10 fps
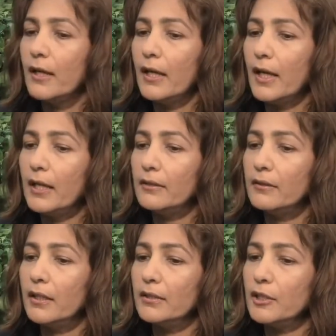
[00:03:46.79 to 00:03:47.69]
And
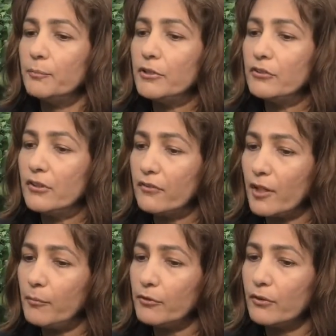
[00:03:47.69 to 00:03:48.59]
DPG is
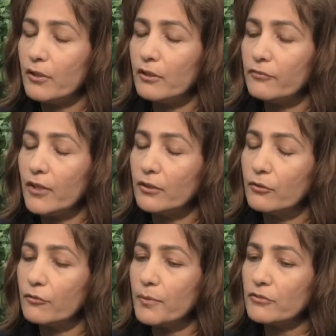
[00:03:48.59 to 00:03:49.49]
able to identify those
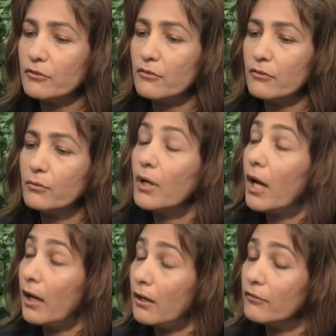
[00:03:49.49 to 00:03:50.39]
patients who
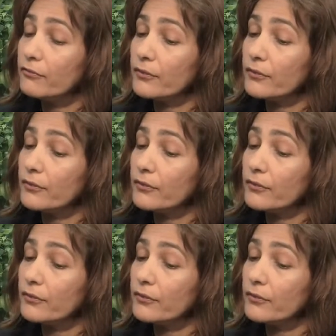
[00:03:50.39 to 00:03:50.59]
have